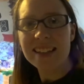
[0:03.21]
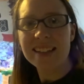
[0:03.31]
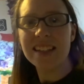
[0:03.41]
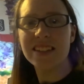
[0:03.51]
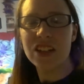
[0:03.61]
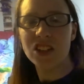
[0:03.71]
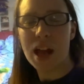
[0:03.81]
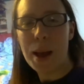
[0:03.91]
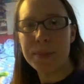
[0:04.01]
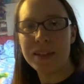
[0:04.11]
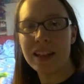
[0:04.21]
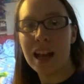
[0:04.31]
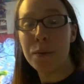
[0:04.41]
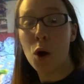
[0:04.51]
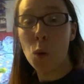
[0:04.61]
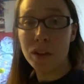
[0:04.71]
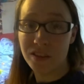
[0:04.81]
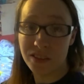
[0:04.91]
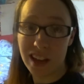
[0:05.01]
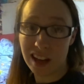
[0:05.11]
guys, it's Dangerdebbs and I'm home in
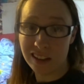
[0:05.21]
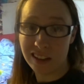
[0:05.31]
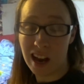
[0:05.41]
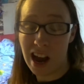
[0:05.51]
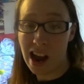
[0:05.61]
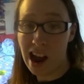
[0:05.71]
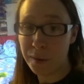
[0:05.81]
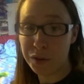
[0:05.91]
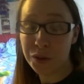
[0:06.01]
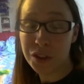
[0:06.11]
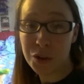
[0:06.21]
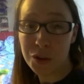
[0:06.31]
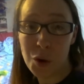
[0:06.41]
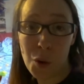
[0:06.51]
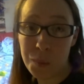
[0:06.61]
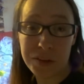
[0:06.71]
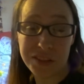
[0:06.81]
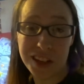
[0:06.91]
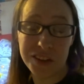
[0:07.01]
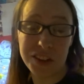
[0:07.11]
Inverness. I was only home in
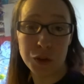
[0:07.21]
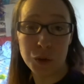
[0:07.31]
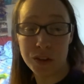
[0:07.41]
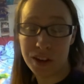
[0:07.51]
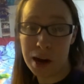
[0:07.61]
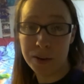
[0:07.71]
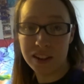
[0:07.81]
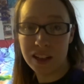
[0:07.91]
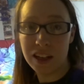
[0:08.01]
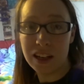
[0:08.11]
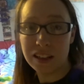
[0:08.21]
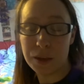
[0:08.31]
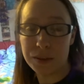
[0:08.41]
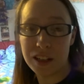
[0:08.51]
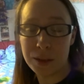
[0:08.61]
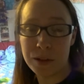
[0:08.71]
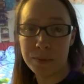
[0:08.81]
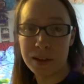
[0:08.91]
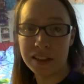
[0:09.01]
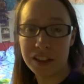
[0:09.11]
Inverness for like 24 hours because I was celebrating
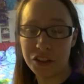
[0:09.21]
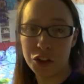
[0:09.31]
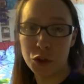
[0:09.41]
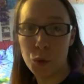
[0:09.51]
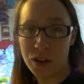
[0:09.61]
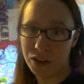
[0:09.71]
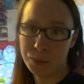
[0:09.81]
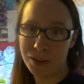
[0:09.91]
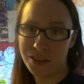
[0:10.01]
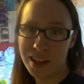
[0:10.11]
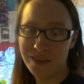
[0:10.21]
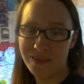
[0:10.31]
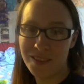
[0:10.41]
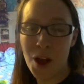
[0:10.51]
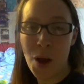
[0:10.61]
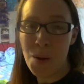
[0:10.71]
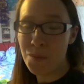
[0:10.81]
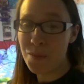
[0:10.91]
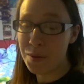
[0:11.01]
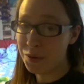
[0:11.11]
my sister's 21st birthday.
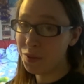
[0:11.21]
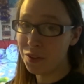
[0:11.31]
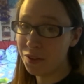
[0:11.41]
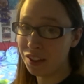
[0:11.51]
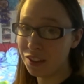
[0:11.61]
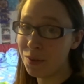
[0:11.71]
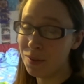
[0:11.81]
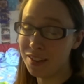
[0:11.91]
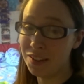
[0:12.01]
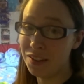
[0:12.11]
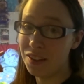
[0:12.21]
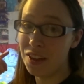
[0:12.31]
It was really, really good. We went to